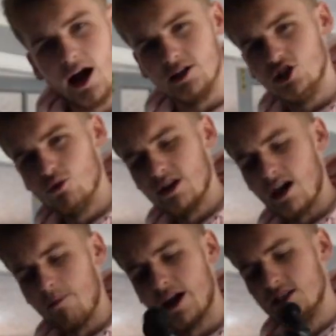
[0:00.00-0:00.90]
I do want to
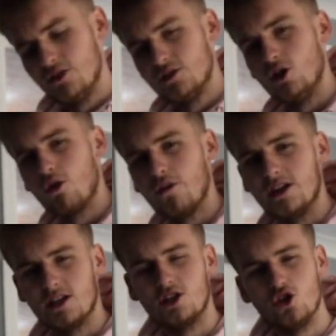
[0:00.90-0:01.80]
get back into photography,
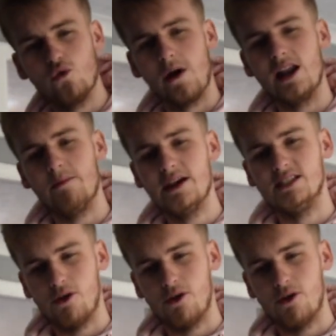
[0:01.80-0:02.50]
because I do really miss it.